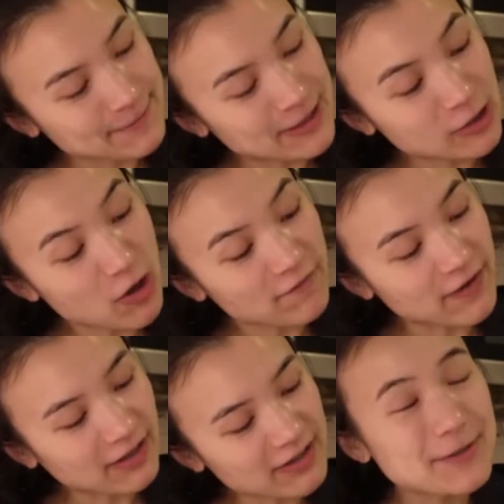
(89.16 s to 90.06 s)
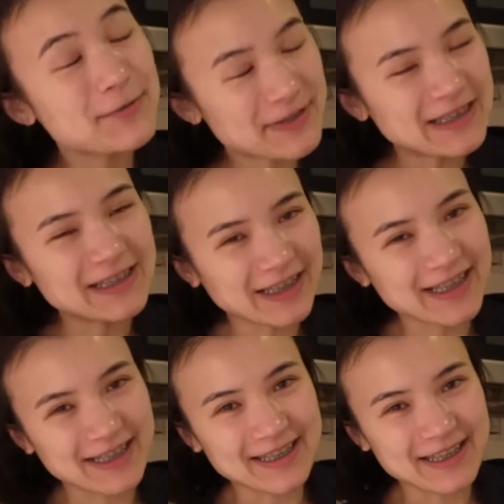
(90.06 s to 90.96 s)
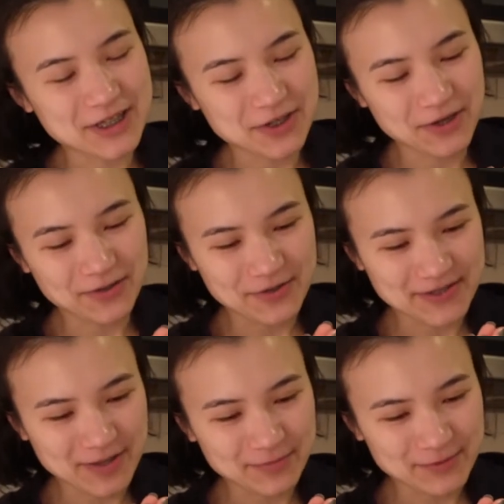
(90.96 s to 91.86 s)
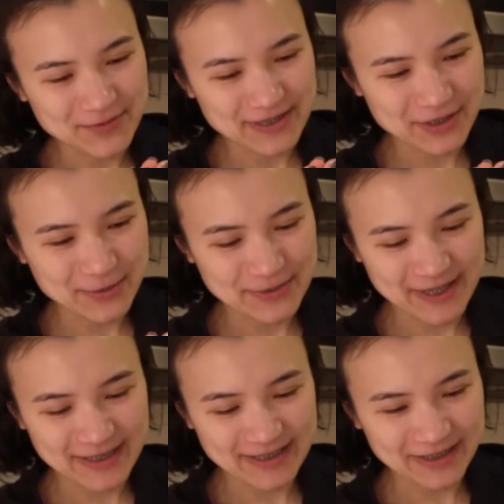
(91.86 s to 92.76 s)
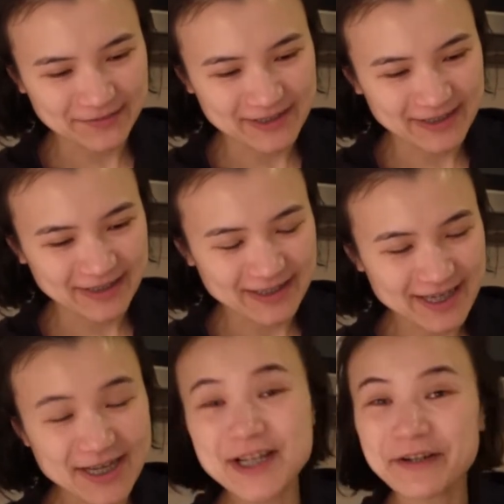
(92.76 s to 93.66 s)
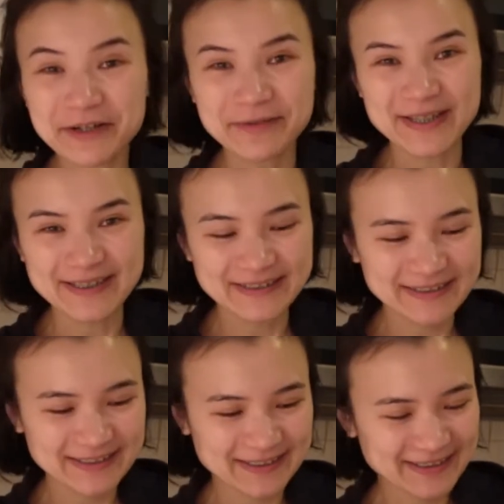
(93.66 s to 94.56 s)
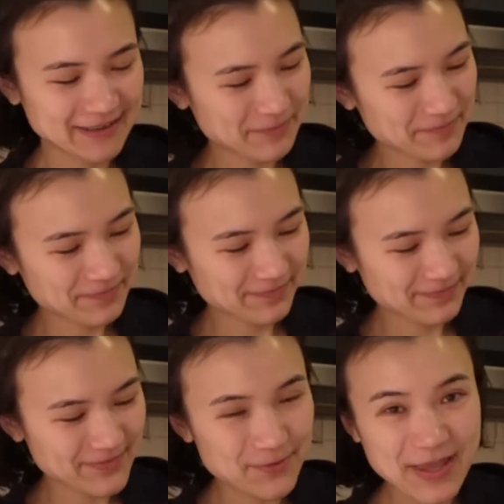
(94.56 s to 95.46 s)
been a lot of fun. This is really lucky that she got those samples and she was kind enough to share it with us. So